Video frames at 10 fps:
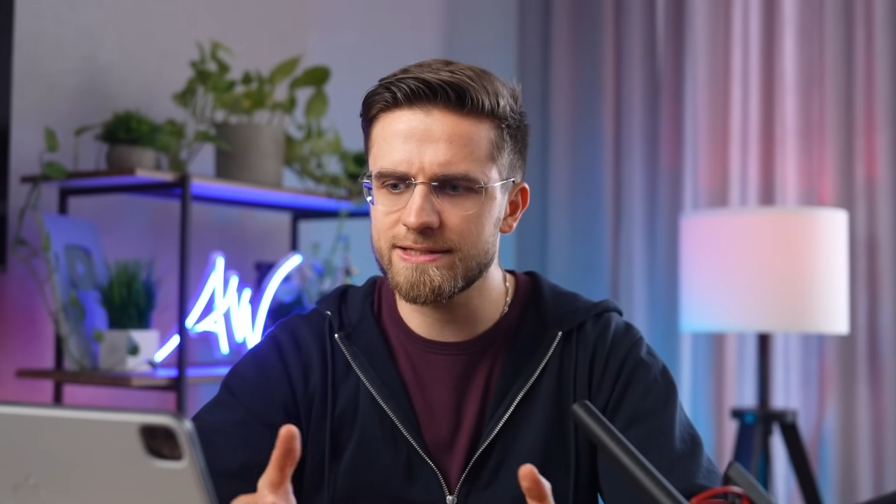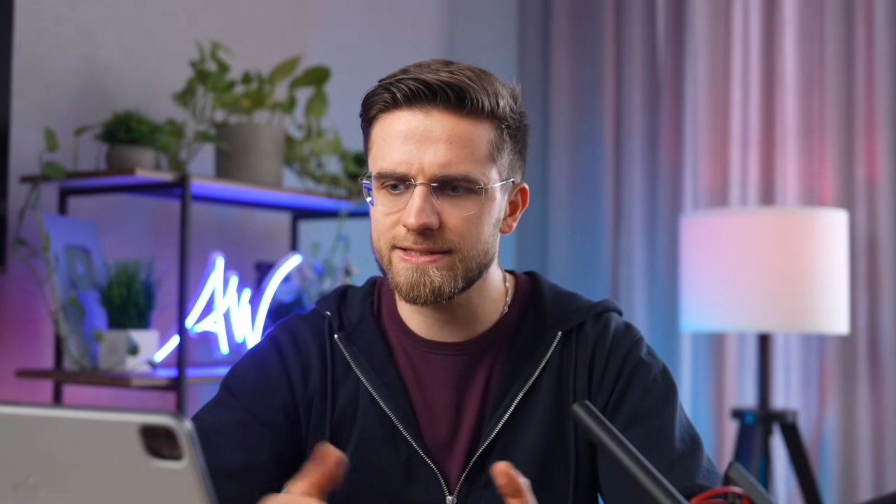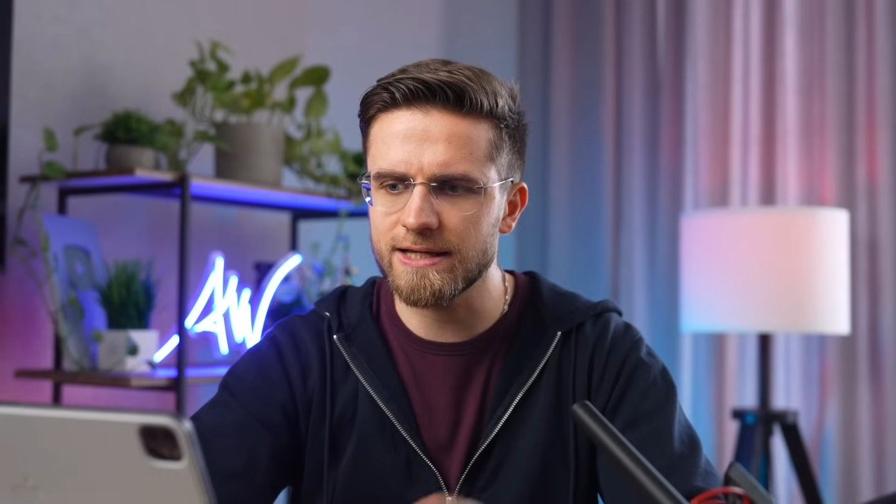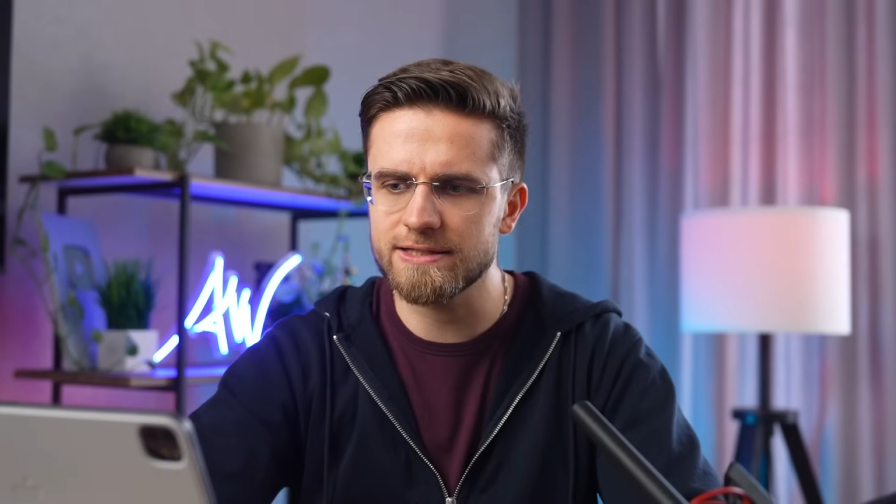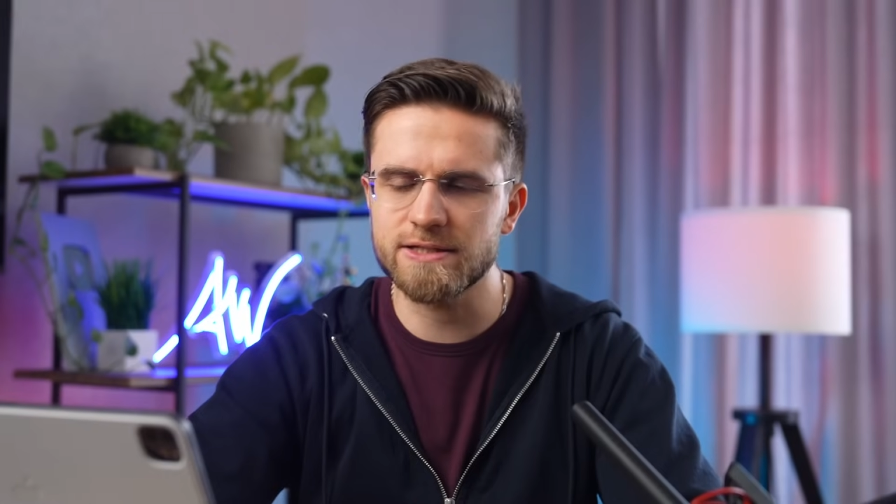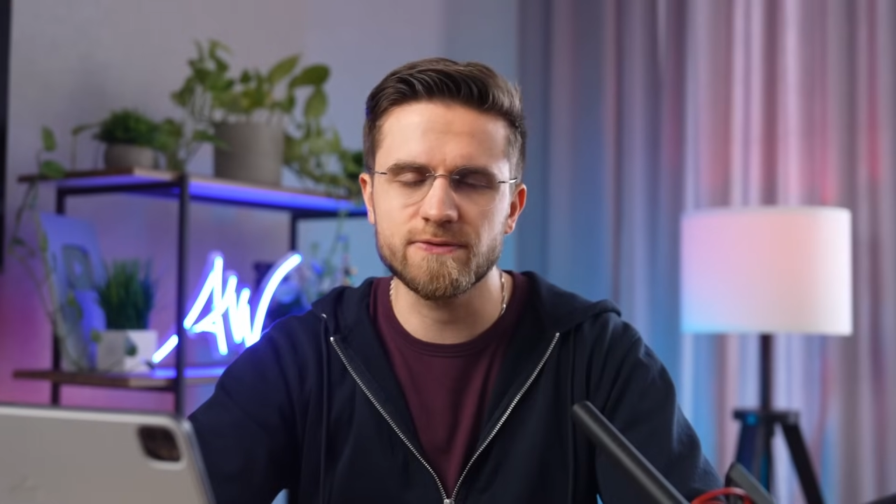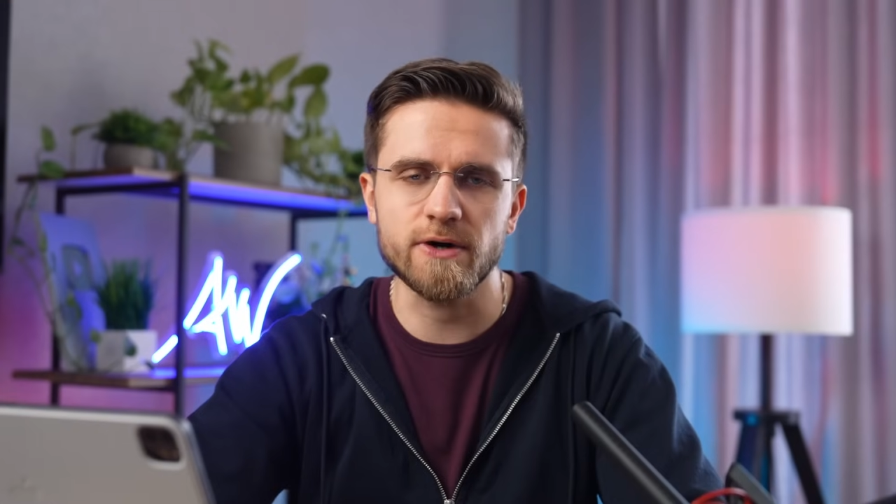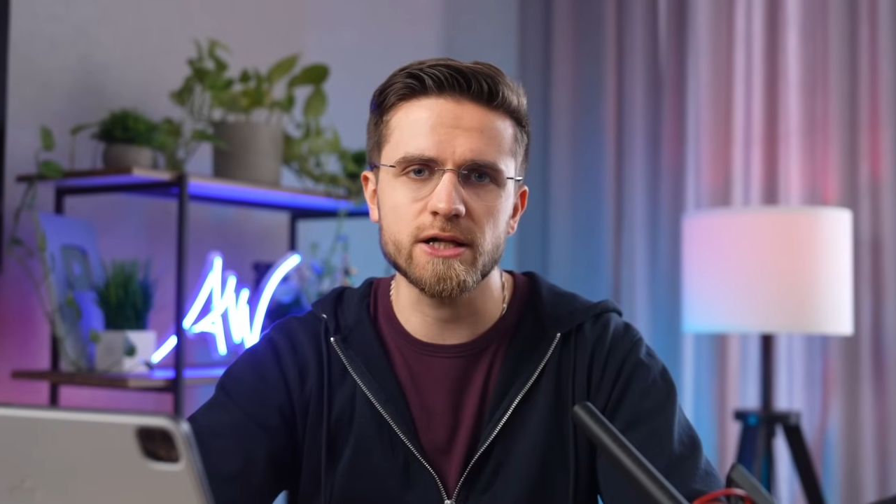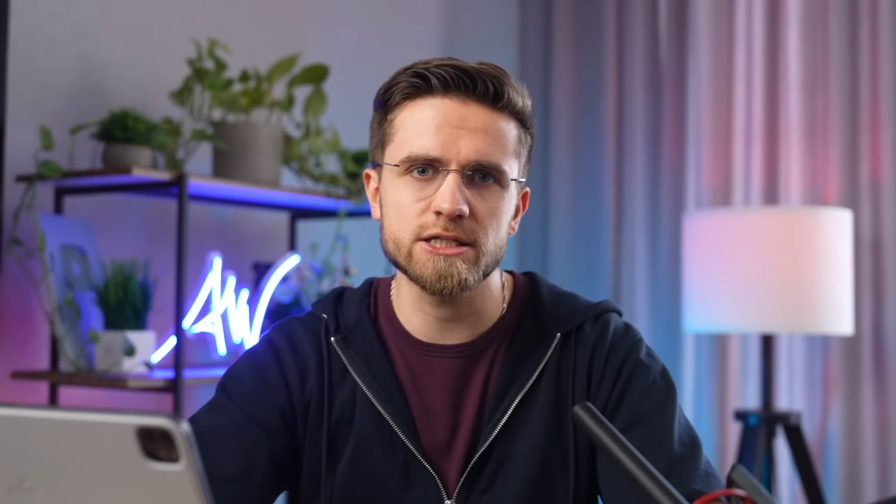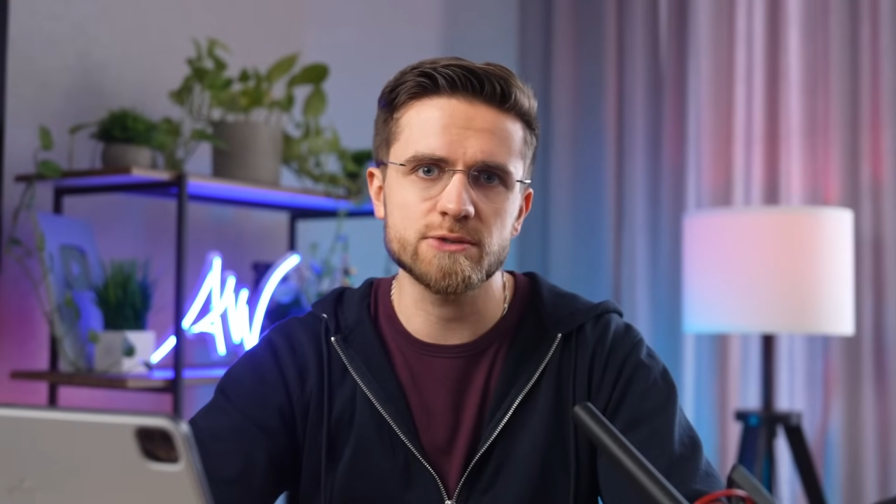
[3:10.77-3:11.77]
since the
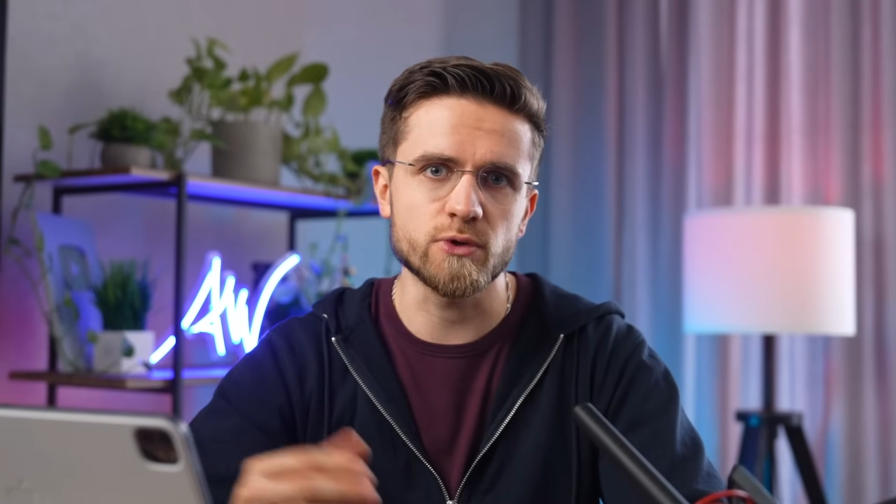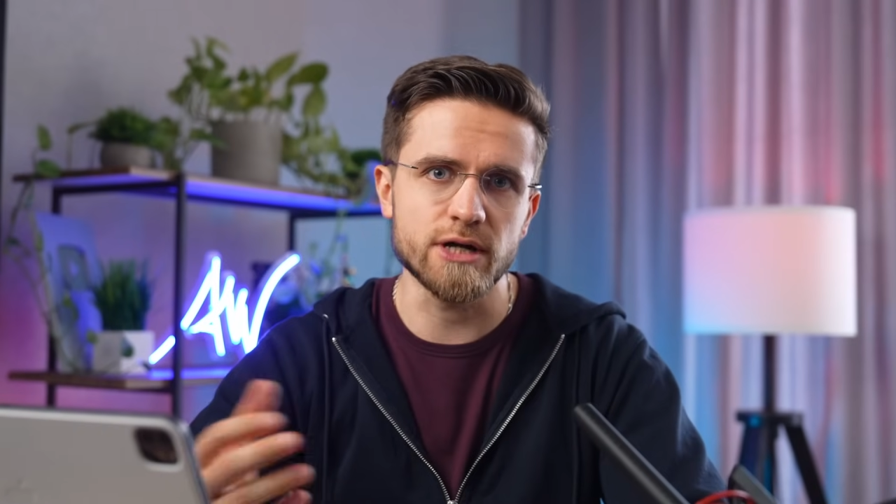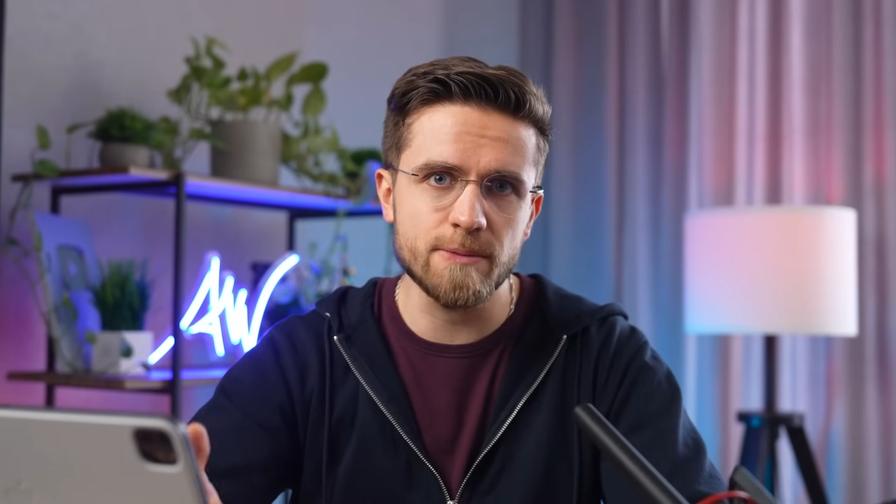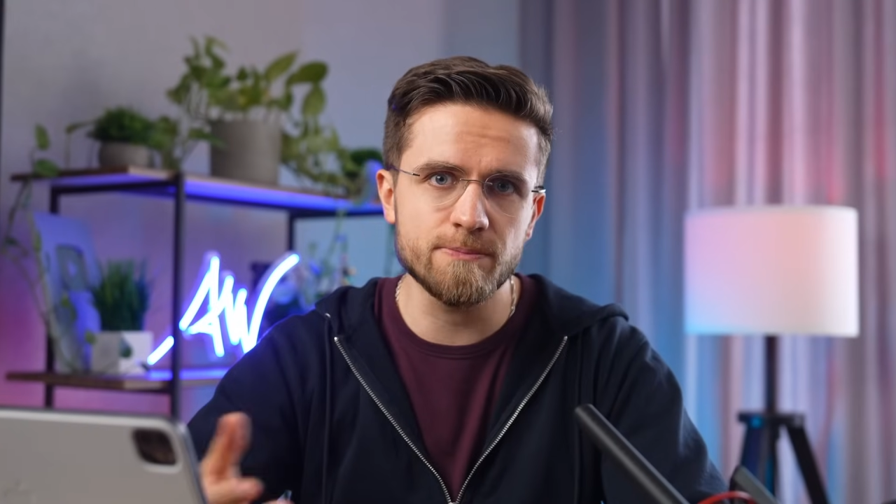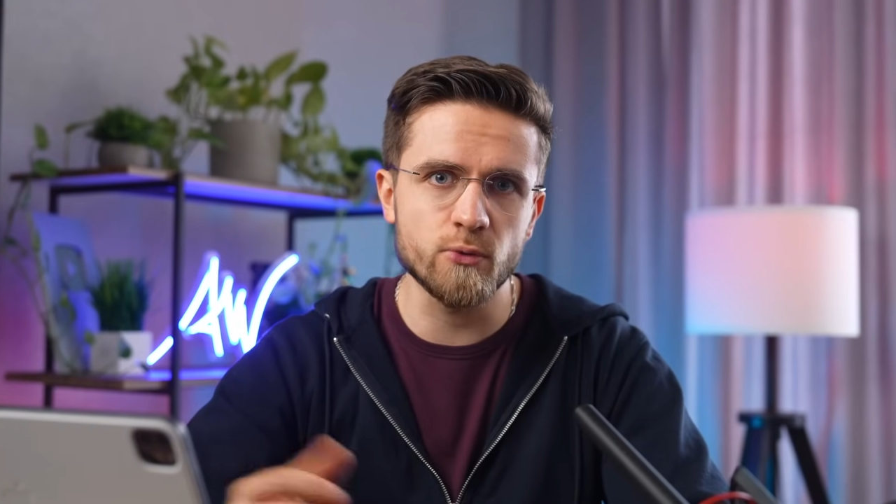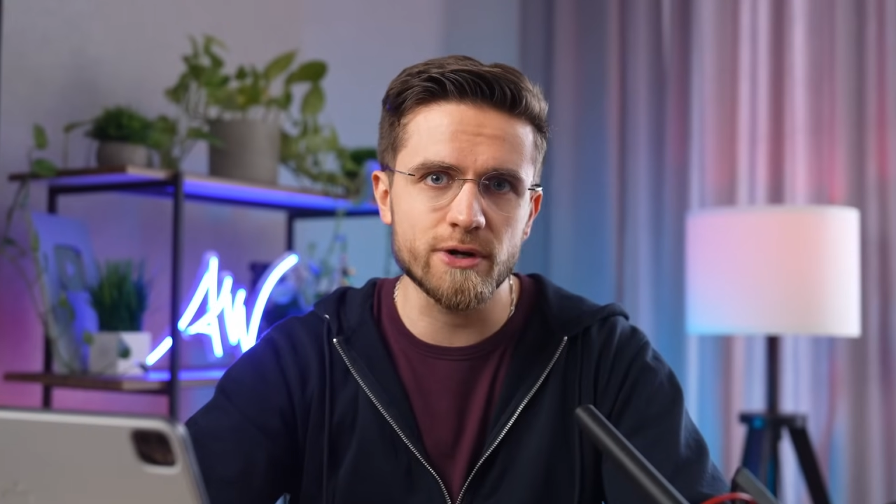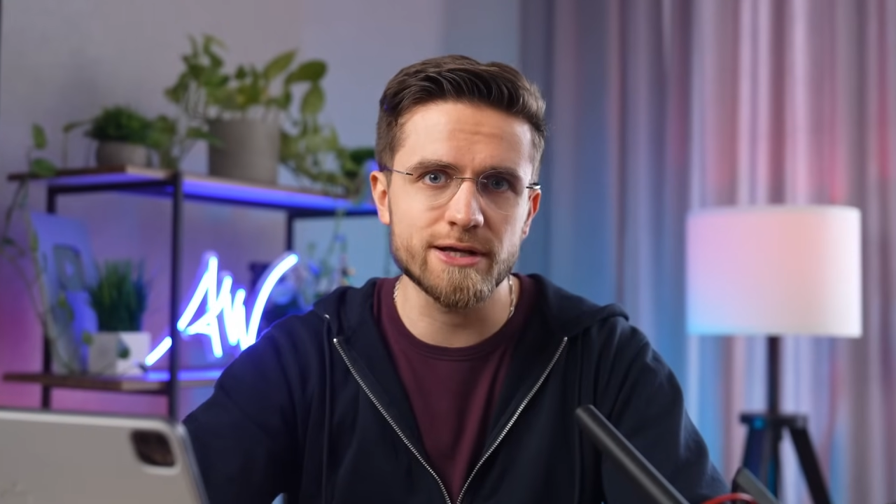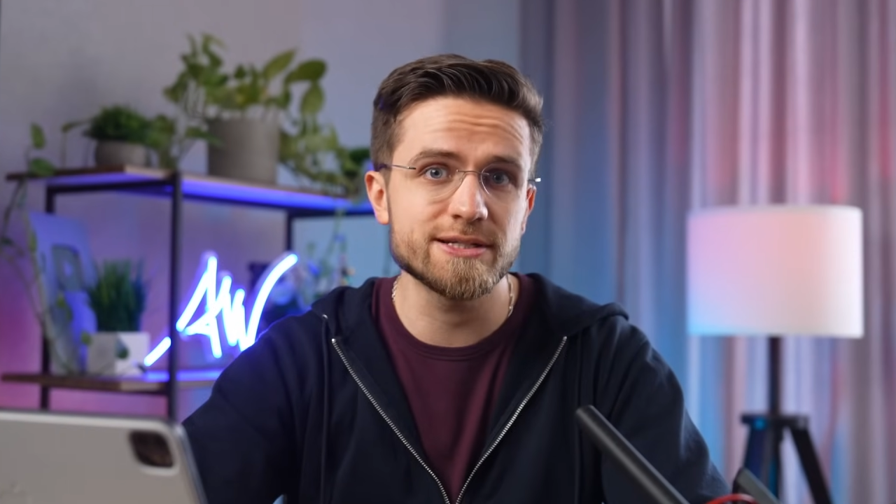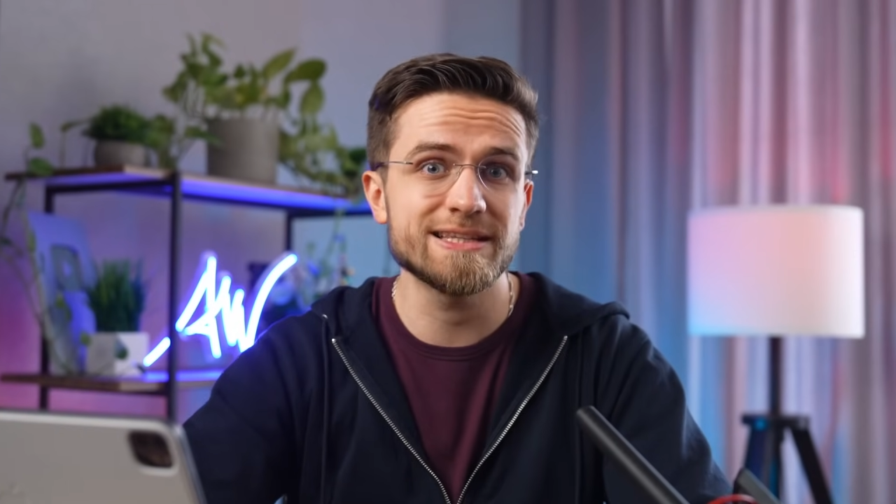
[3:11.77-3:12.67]
files were imported.